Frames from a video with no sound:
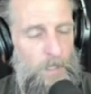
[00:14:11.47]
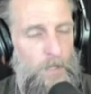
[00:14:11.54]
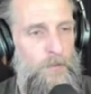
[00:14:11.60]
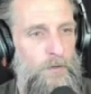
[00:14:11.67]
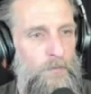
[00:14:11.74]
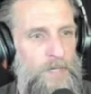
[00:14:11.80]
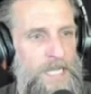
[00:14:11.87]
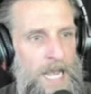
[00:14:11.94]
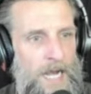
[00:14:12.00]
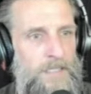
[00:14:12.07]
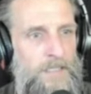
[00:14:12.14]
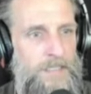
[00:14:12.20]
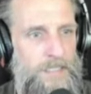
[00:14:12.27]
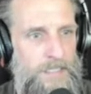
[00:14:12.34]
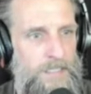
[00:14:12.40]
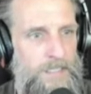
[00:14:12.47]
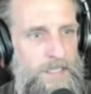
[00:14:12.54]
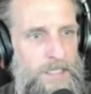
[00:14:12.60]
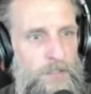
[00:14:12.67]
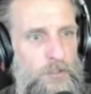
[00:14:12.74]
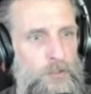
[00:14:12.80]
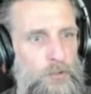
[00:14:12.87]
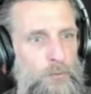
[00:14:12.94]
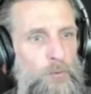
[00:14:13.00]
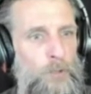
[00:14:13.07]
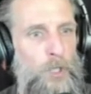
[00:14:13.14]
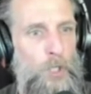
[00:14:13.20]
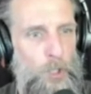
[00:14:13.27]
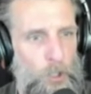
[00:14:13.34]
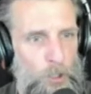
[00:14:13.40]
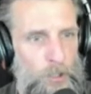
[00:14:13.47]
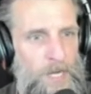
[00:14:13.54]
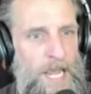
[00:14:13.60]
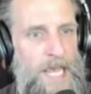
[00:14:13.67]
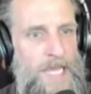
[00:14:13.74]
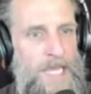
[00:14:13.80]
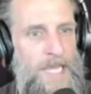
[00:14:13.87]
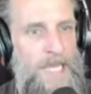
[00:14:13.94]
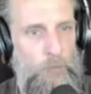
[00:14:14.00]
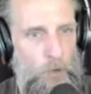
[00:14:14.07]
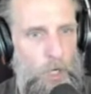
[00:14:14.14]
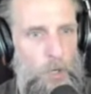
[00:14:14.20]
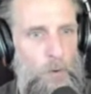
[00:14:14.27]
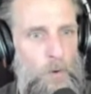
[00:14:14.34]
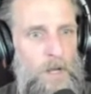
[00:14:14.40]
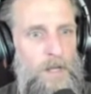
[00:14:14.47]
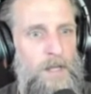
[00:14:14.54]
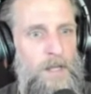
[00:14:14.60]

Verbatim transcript: The reality is to learn and grow